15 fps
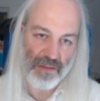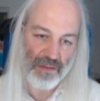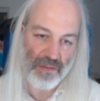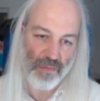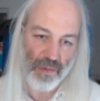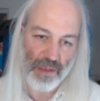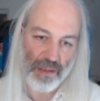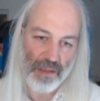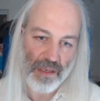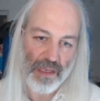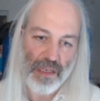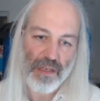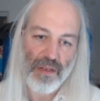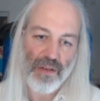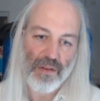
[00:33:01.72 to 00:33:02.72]
will
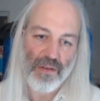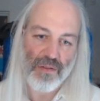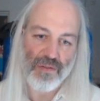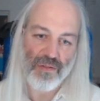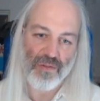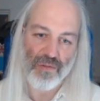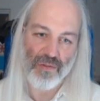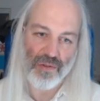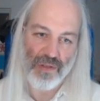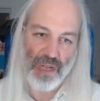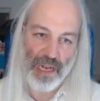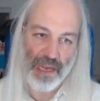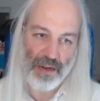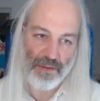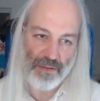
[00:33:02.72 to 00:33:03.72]
choose the
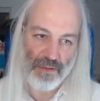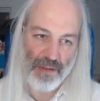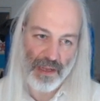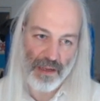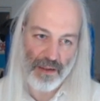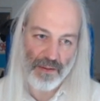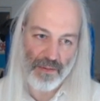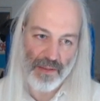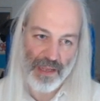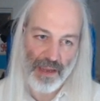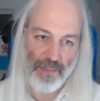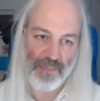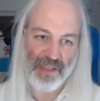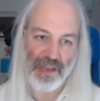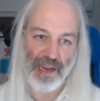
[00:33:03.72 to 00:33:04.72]
layer, the
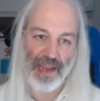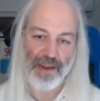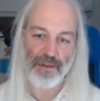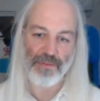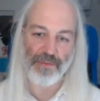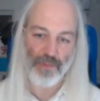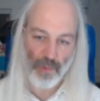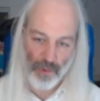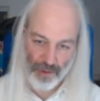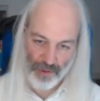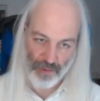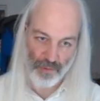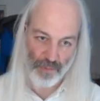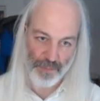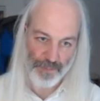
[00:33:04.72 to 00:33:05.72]
empty layer for
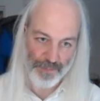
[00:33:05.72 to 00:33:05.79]
you.